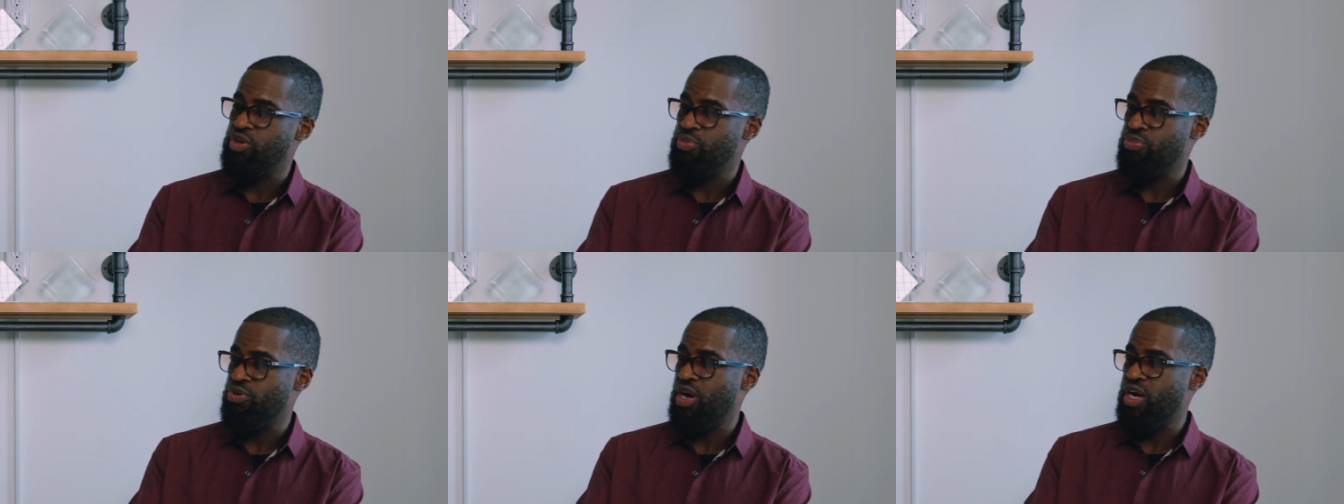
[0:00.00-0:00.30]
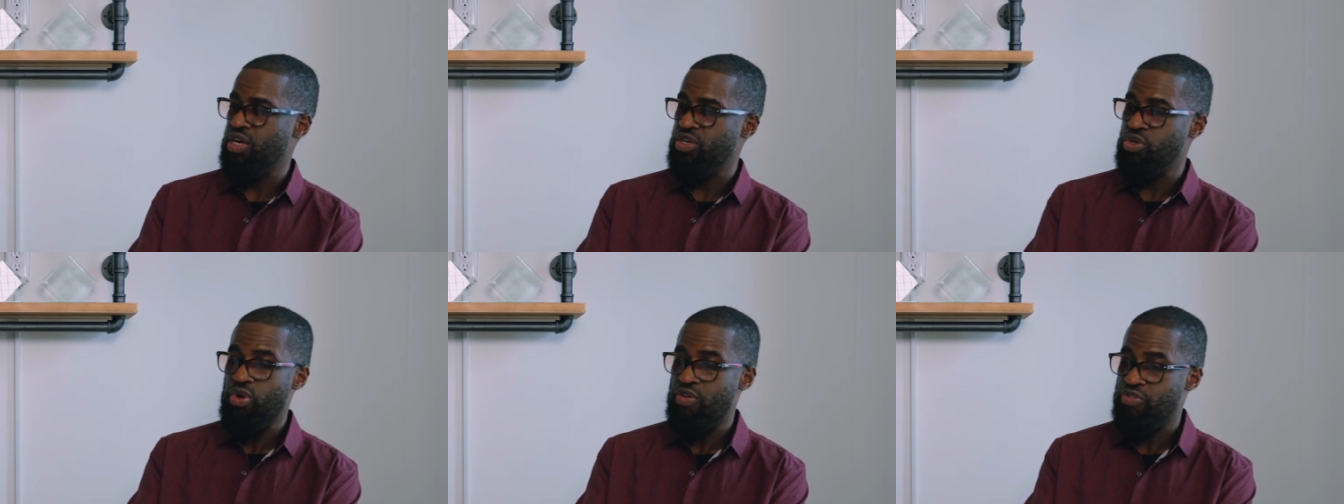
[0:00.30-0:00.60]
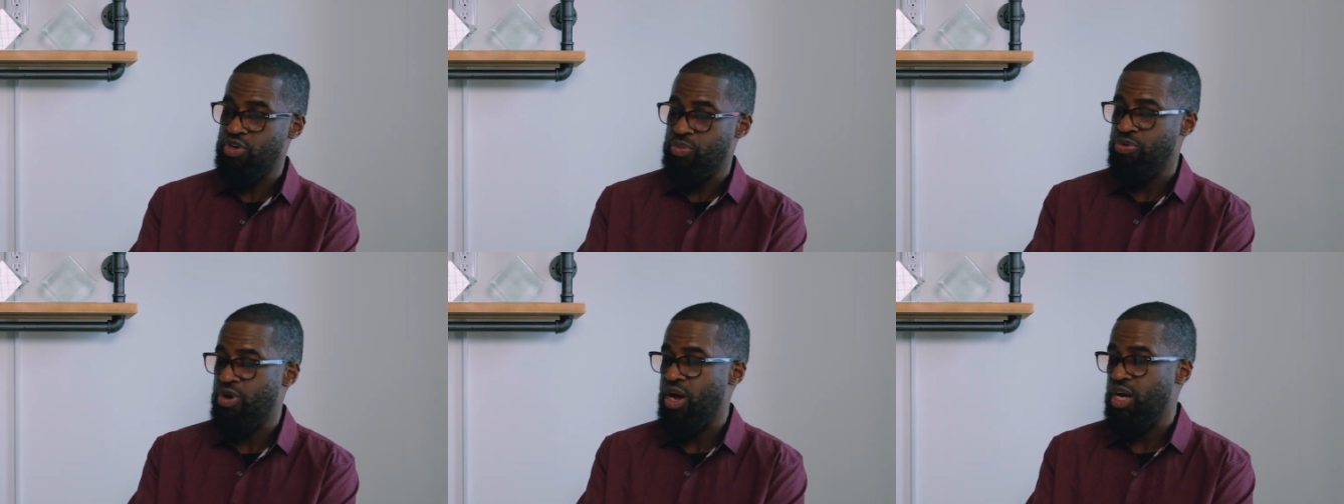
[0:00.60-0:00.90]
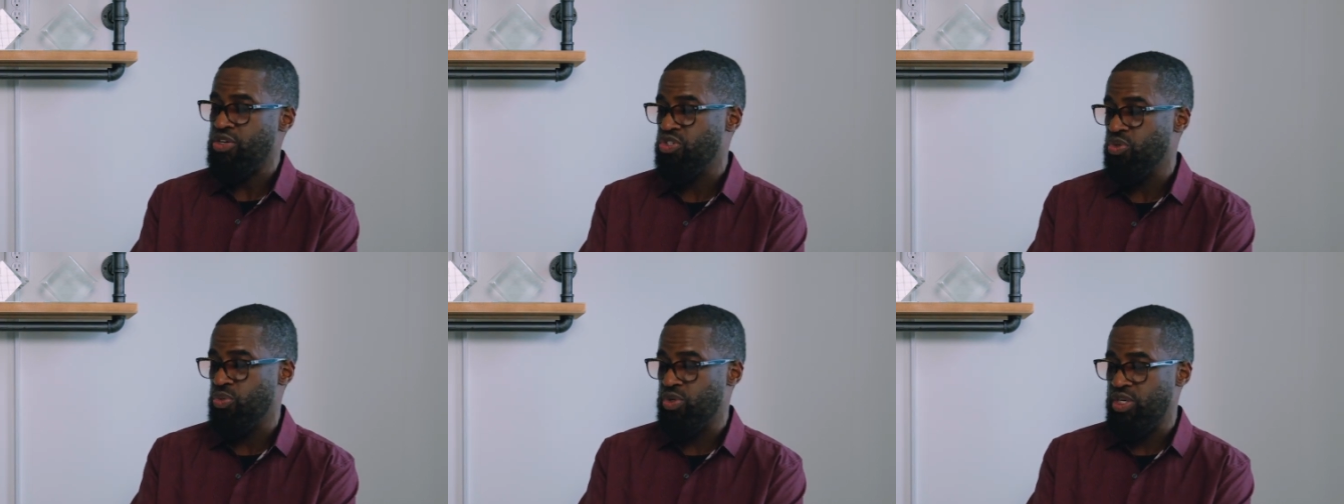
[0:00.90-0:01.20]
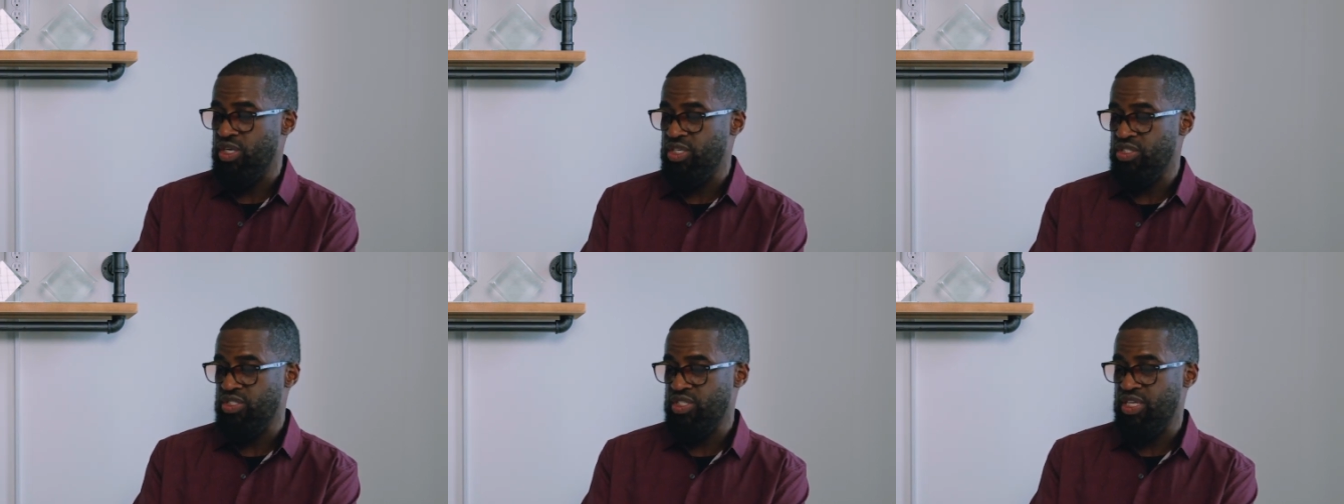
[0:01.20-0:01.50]
the proxy
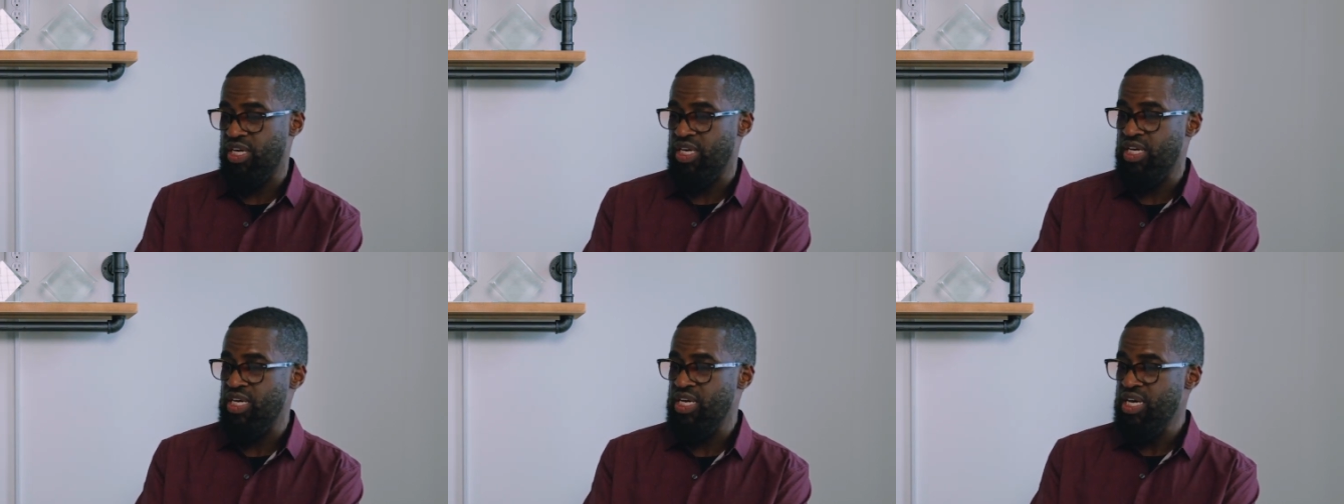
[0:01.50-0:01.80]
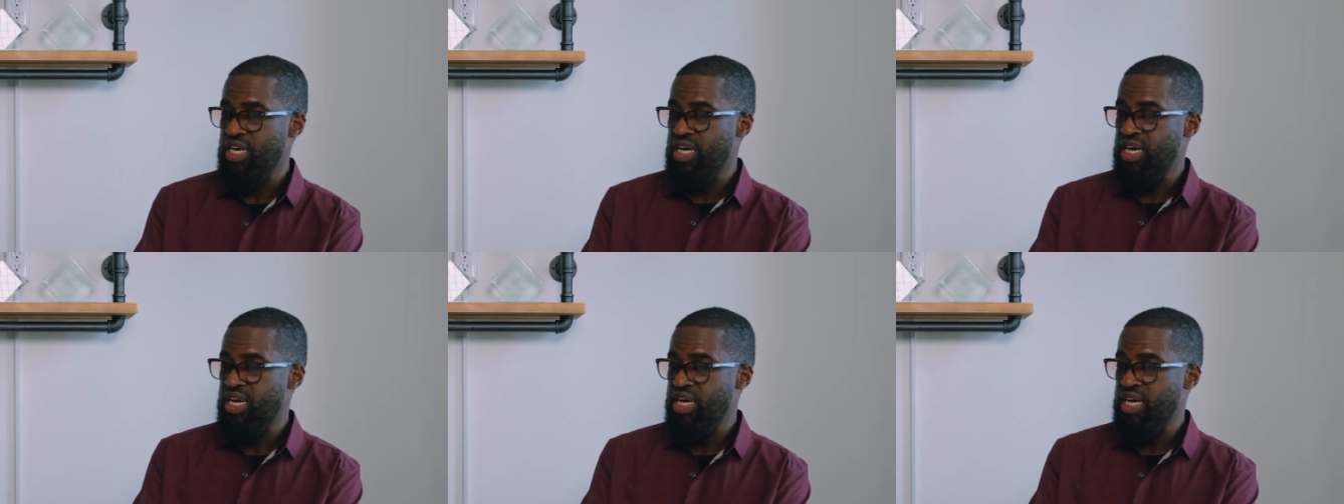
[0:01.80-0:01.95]
was, they